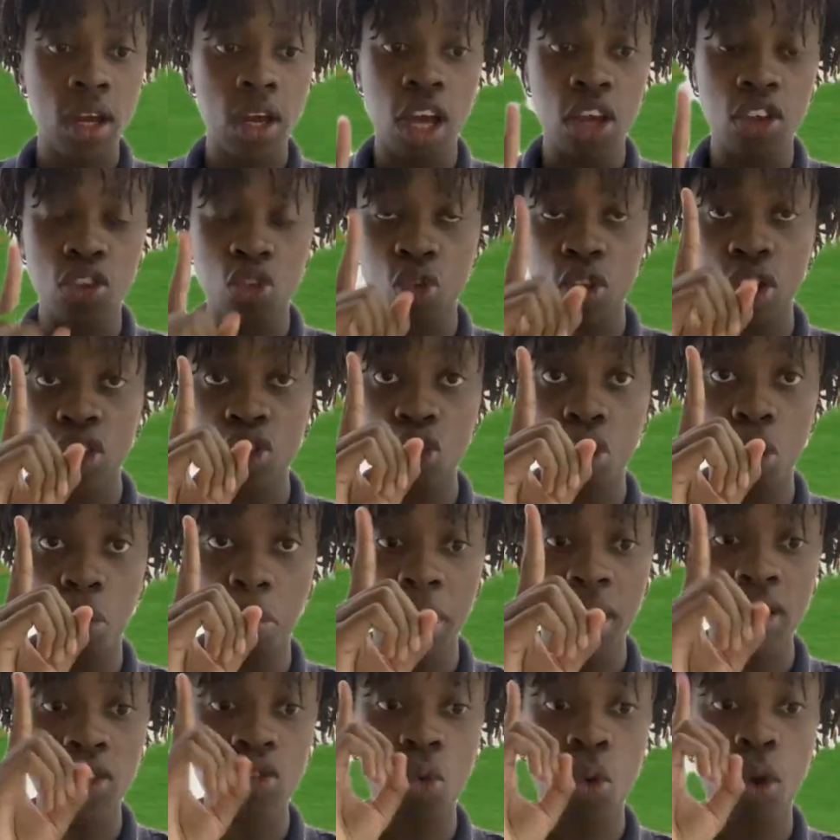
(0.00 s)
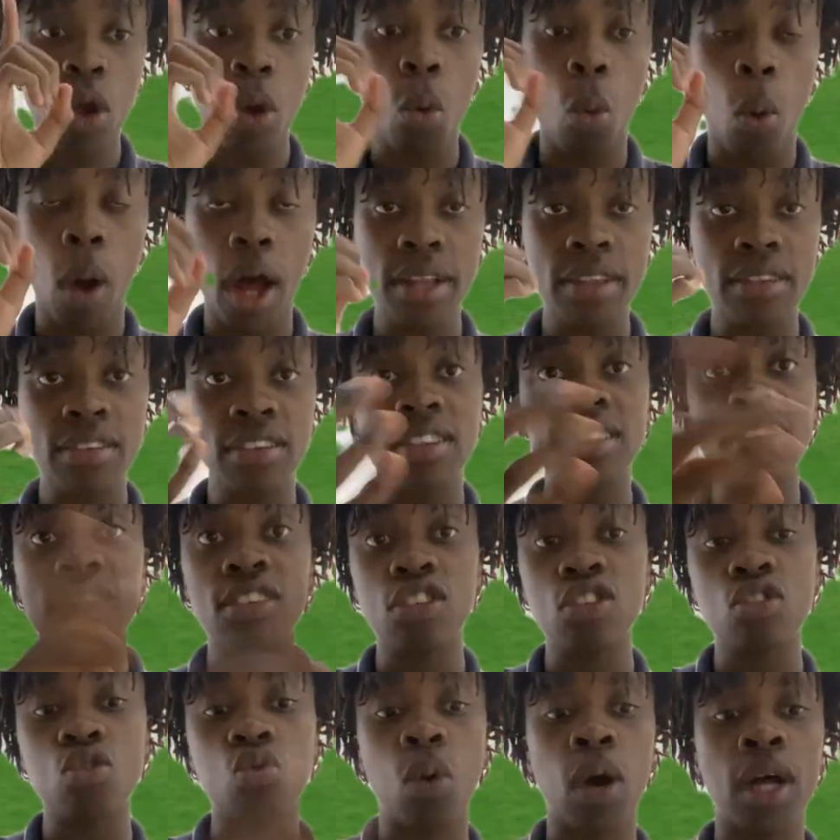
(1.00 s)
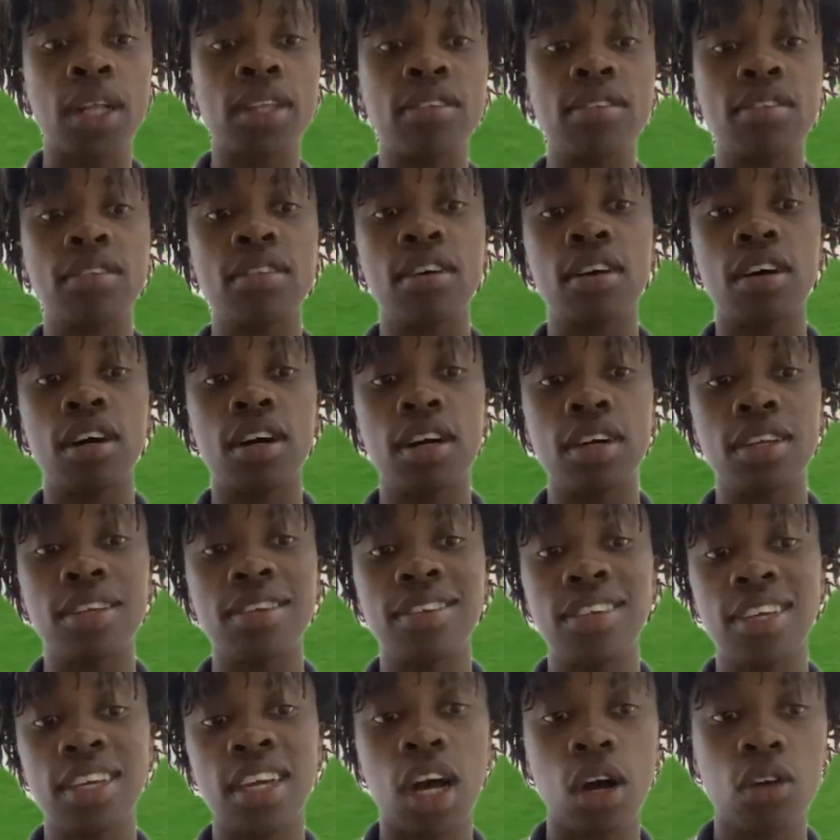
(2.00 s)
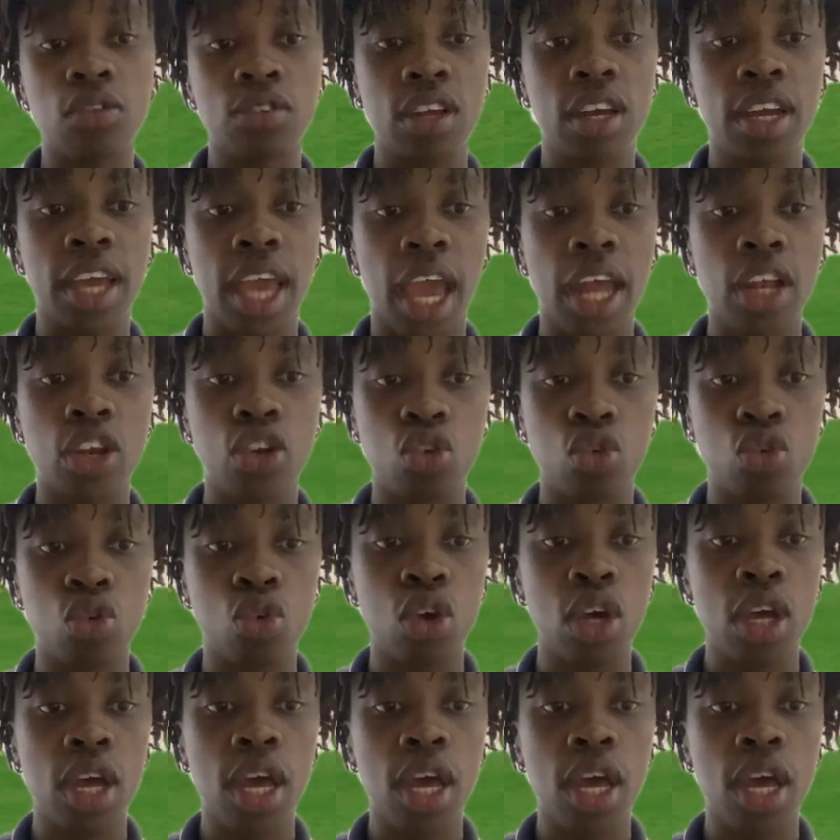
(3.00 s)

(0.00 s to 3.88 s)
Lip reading: As soon as you press square once, this is what the Z counter can do.